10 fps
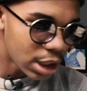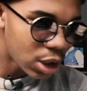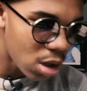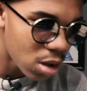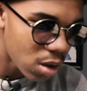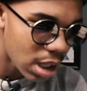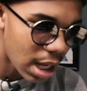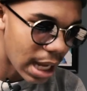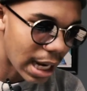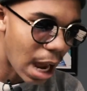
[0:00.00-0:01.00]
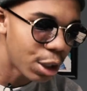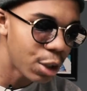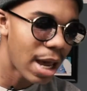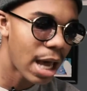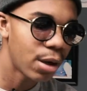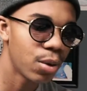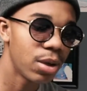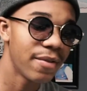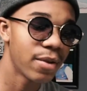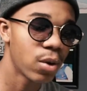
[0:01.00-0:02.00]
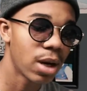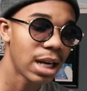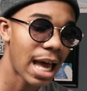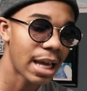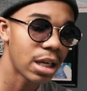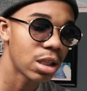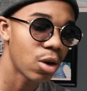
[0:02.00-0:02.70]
She also said, how do you handle difficult clients